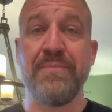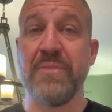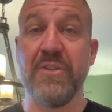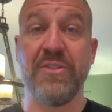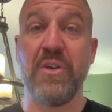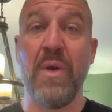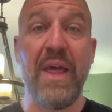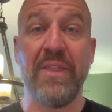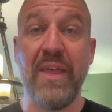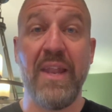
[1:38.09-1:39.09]
You're so
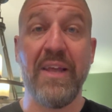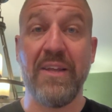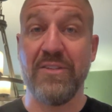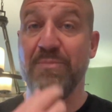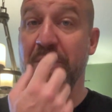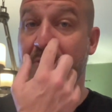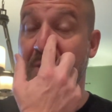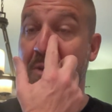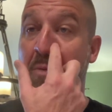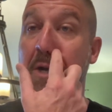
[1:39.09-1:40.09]
athletic. It's been
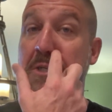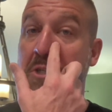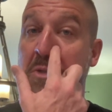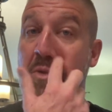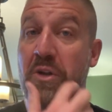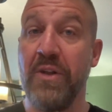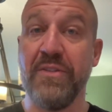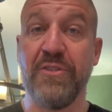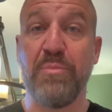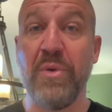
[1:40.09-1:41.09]
fun to watch you on all
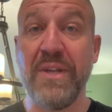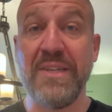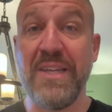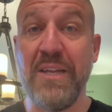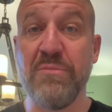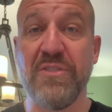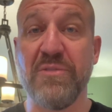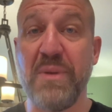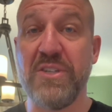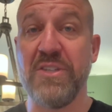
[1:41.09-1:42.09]
the sporting teams,
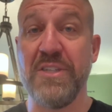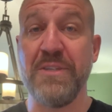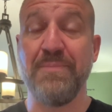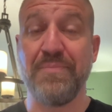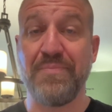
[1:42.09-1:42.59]
especially